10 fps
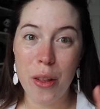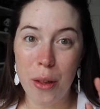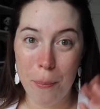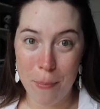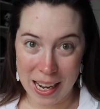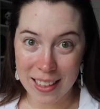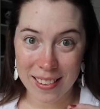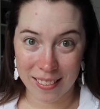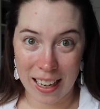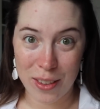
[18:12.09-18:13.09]
the
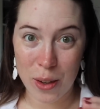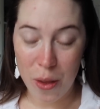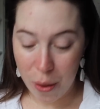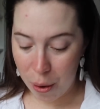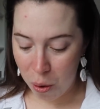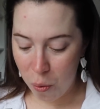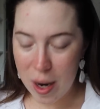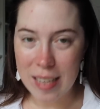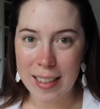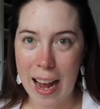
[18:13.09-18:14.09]
biggest lesson
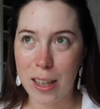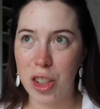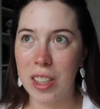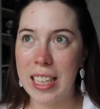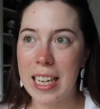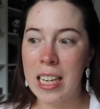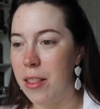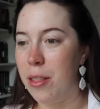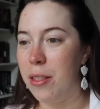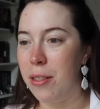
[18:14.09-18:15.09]
though is actually
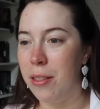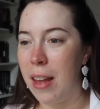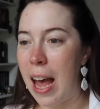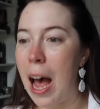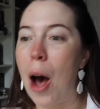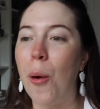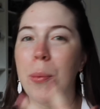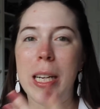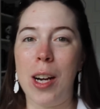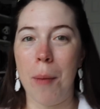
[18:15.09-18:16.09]
in how
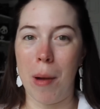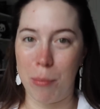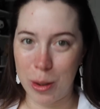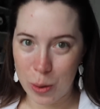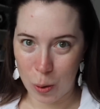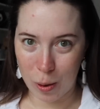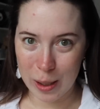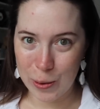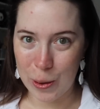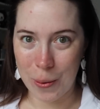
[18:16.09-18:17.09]
we come up with
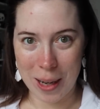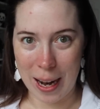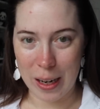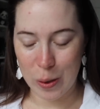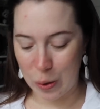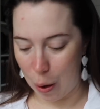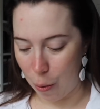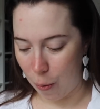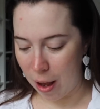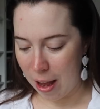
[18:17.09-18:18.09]
stories, okay?
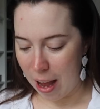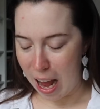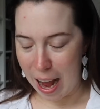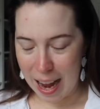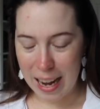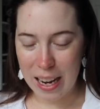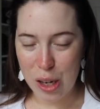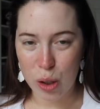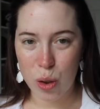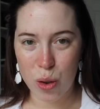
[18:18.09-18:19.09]
So
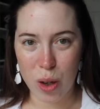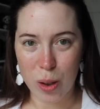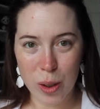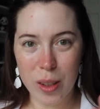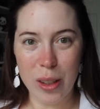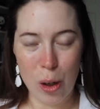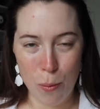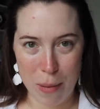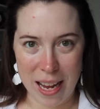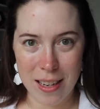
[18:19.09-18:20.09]
I struggled a little
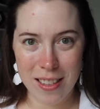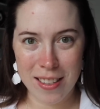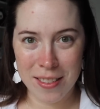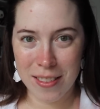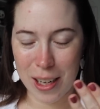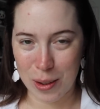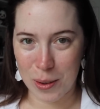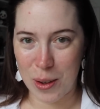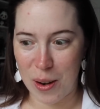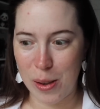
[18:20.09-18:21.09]
bit, as you
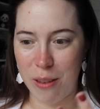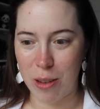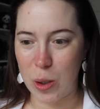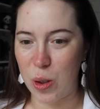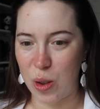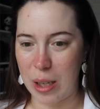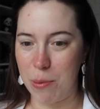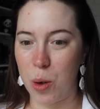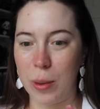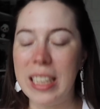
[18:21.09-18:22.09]
all saw in the first
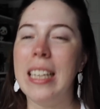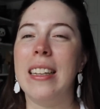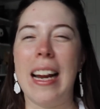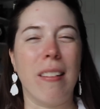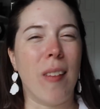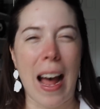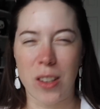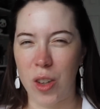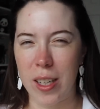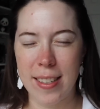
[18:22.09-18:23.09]
string, to really like
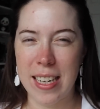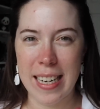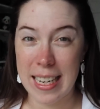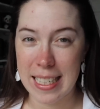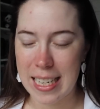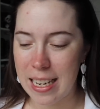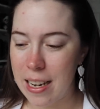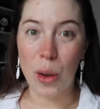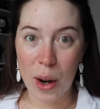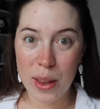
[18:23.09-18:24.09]
latch onto an idea.
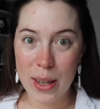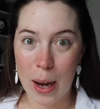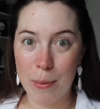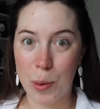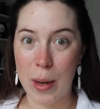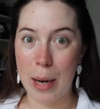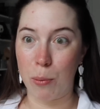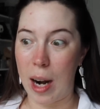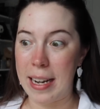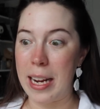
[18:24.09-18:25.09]
A lot of the times when
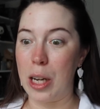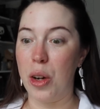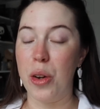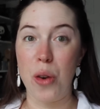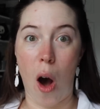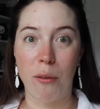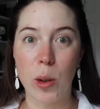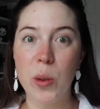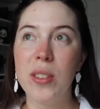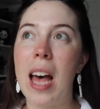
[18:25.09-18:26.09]
I'm writing
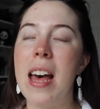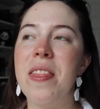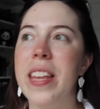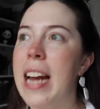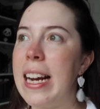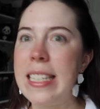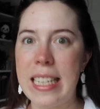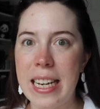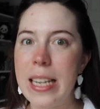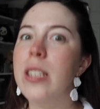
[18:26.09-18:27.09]
novels, the
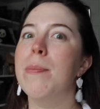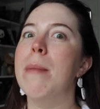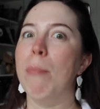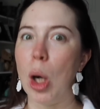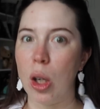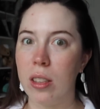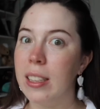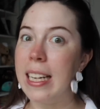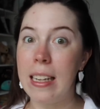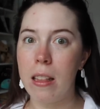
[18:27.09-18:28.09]
idea has been
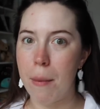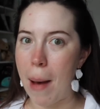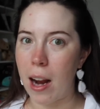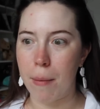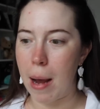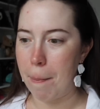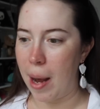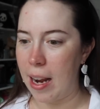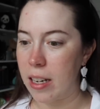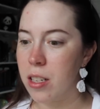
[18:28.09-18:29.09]
percolating in the back of my
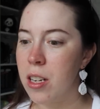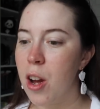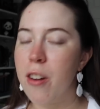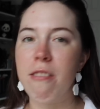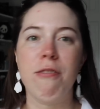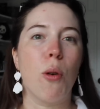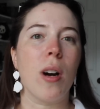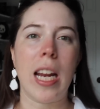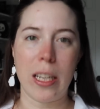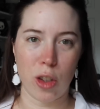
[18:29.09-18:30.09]
mind
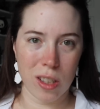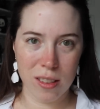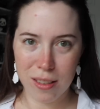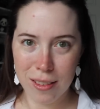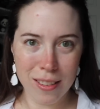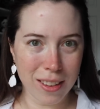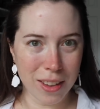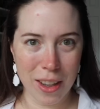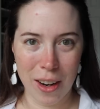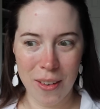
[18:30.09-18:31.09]
for ages,
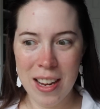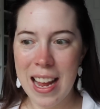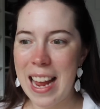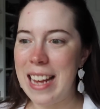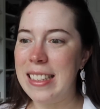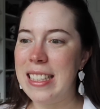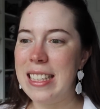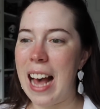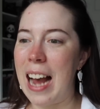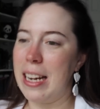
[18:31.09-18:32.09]
you know?
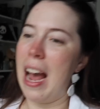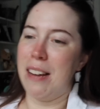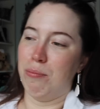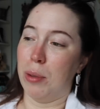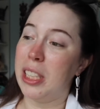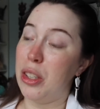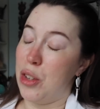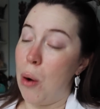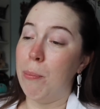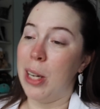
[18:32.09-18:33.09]
I really
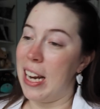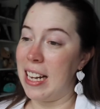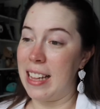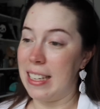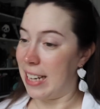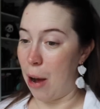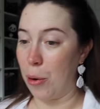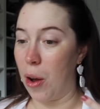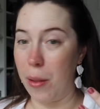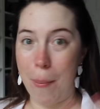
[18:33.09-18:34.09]
don't put anything down
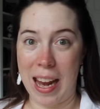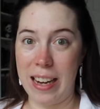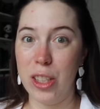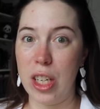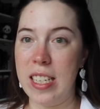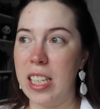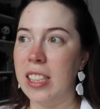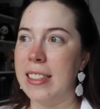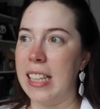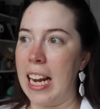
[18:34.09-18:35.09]
on the page until
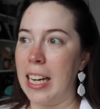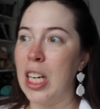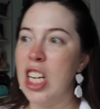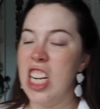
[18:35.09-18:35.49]
it's like